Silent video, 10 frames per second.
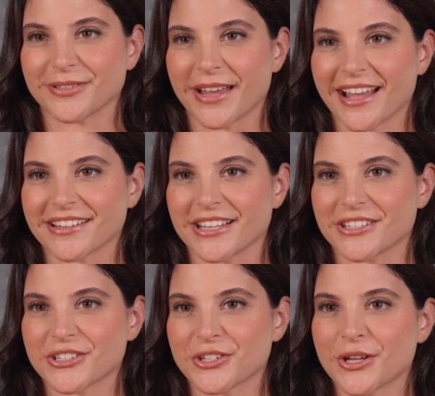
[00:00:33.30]
As he
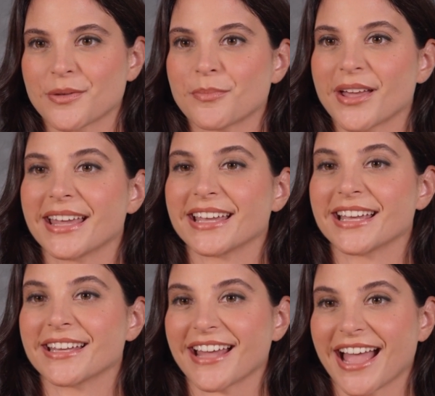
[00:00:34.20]
stood wringing
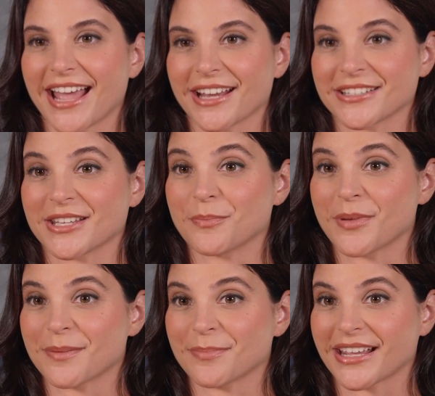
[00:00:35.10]
his hands and
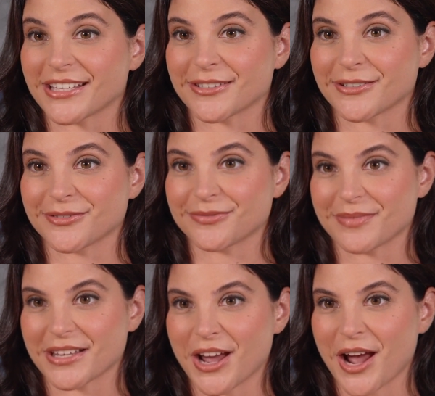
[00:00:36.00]
weeping,
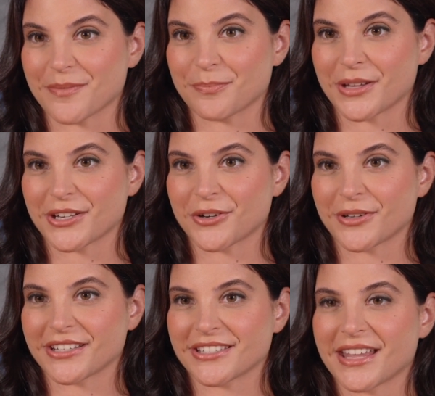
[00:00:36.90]
the god
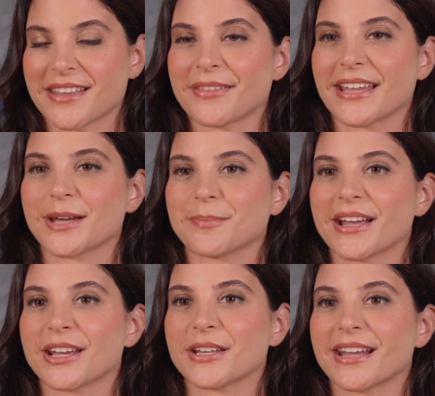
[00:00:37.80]
Mercury suddenly
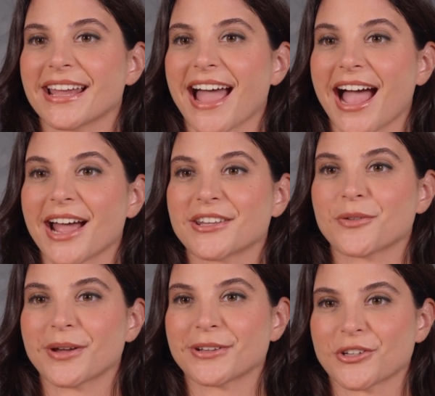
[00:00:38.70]
appeared and
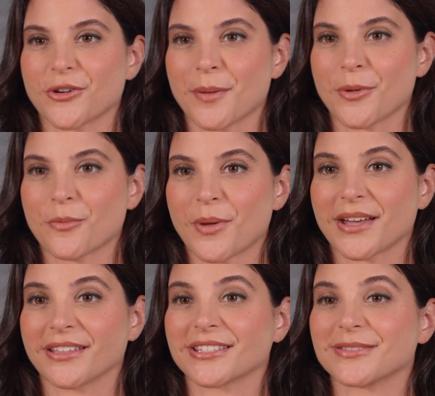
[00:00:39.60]
asked what the trouble
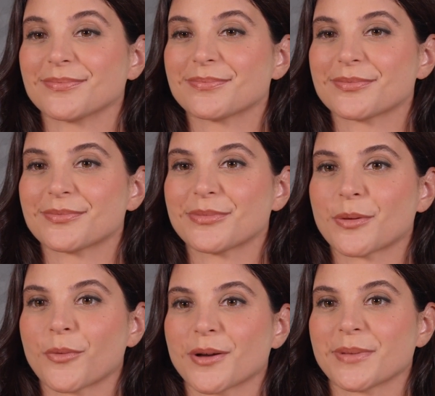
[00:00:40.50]
was. The
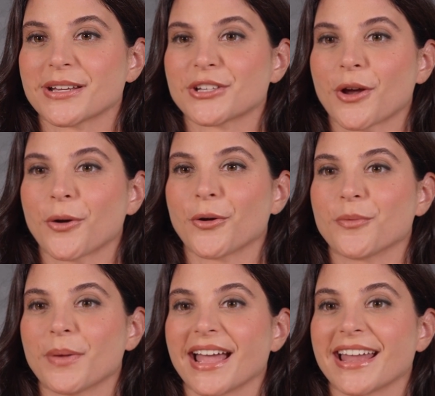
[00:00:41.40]
woodman told
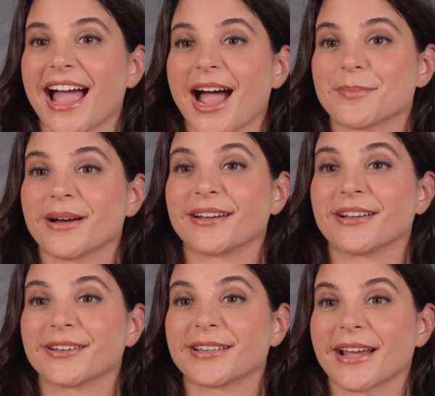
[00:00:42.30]
what had happened,
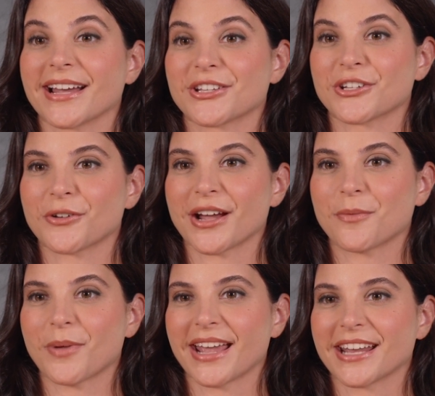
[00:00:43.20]
and
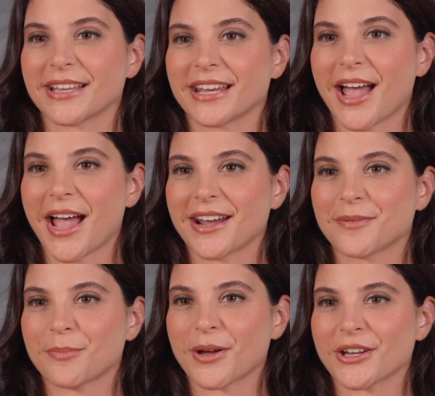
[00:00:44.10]
straightway the kind
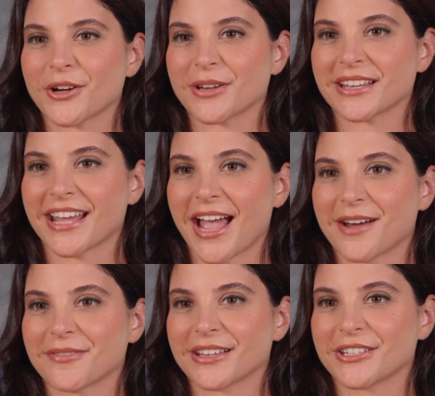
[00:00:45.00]
Mercury
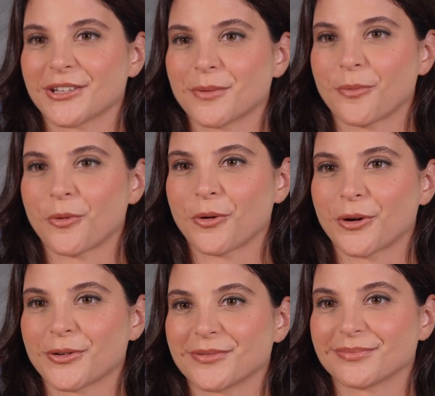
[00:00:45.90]
dived into the
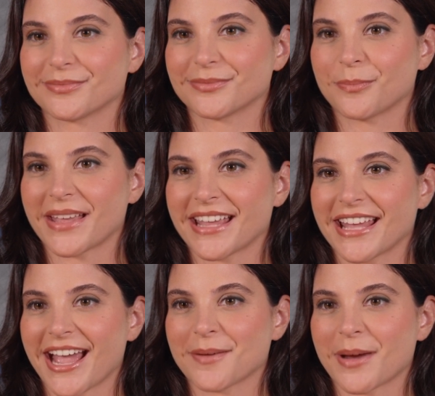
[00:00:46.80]
pool. When he
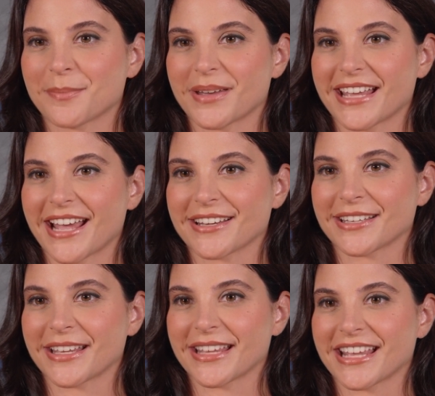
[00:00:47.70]
came up again,
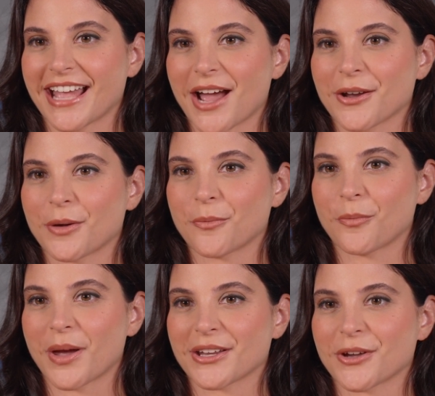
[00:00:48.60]
he held a
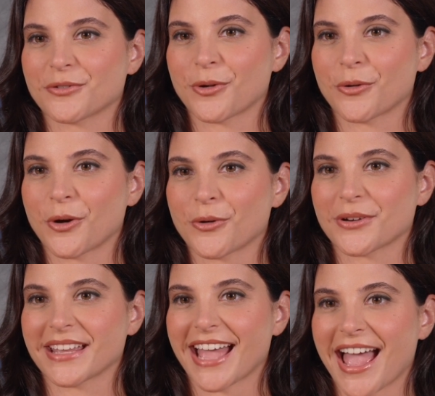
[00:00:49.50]
wonderful
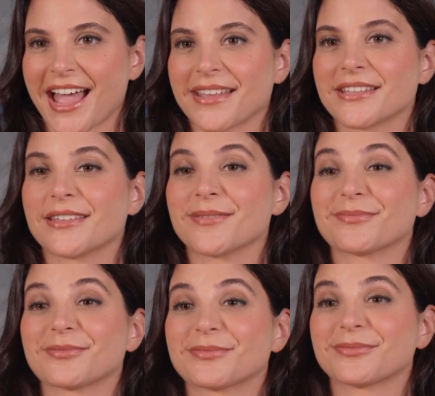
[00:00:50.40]
golden axe.
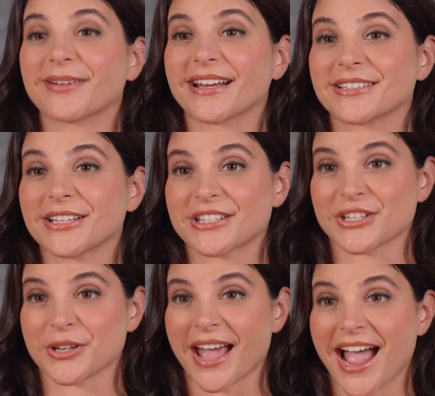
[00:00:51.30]
"Is this
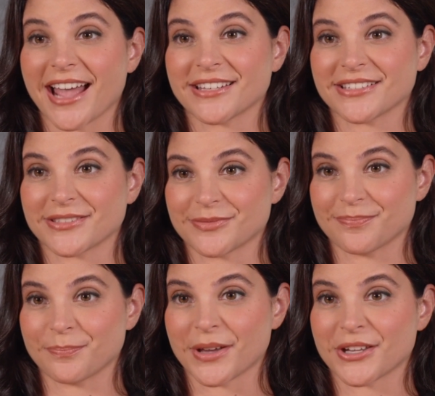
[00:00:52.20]
your axe?"
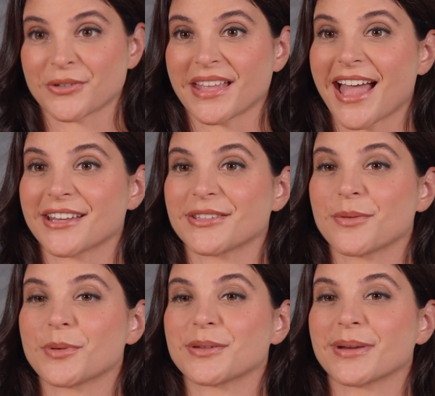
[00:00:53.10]
Mercury asked the
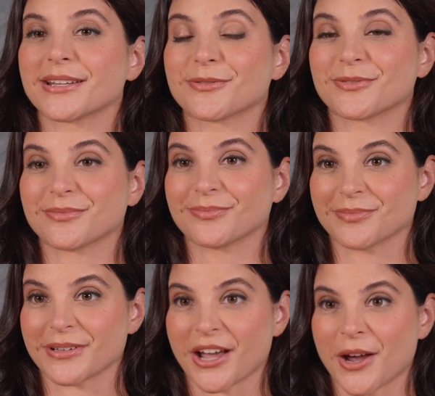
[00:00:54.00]
woodman.
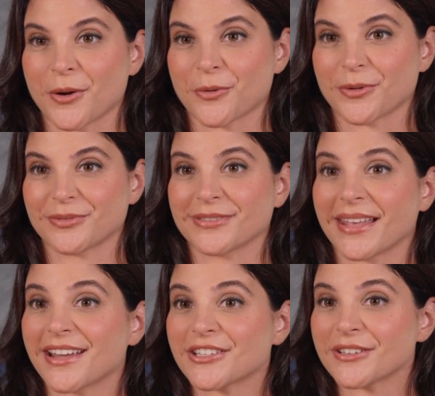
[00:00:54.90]
"No,"
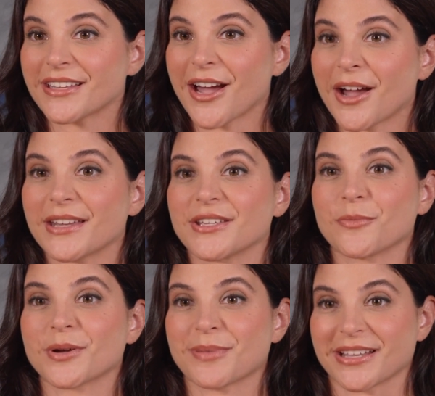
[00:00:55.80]
answered the honest
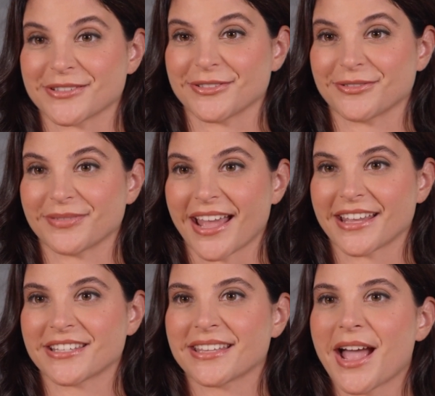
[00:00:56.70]
woodman, "that
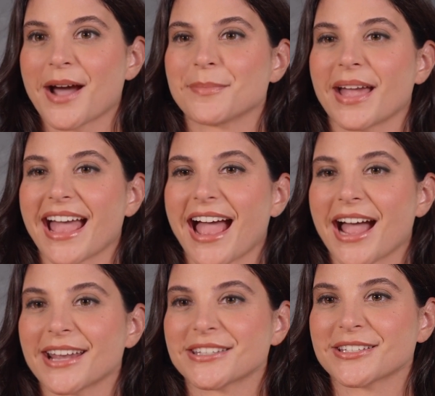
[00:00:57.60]
is not my
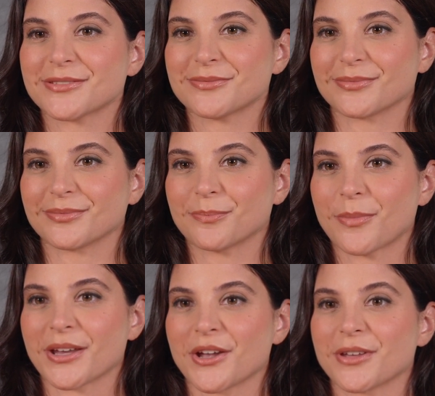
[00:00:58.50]
axe."
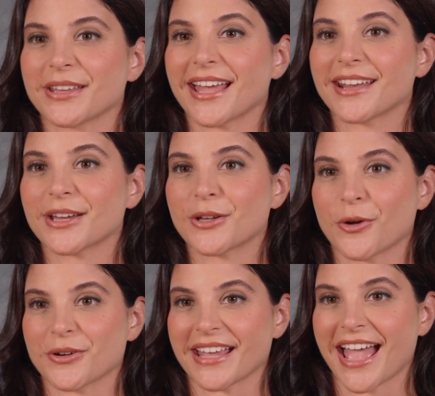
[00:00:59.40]
Mercury laid the
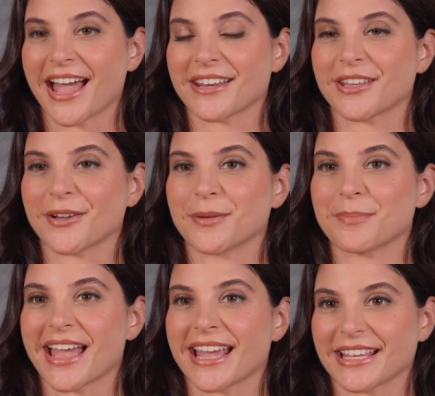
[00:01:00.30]
golden axe on the
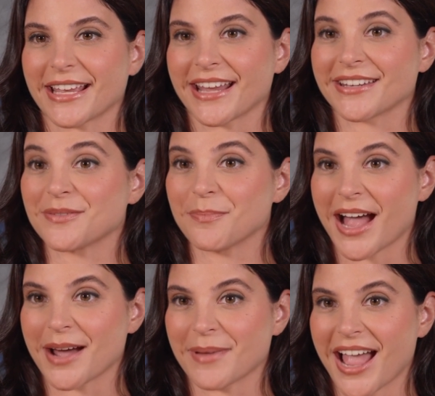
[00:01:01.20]
bank and
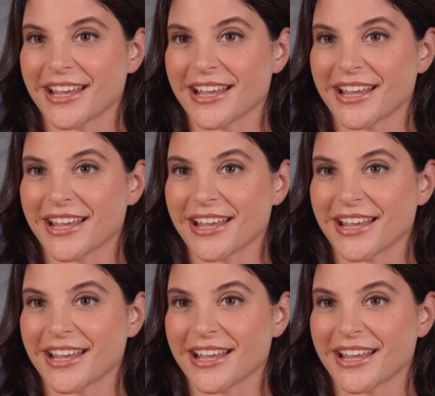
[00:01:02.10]
sprang back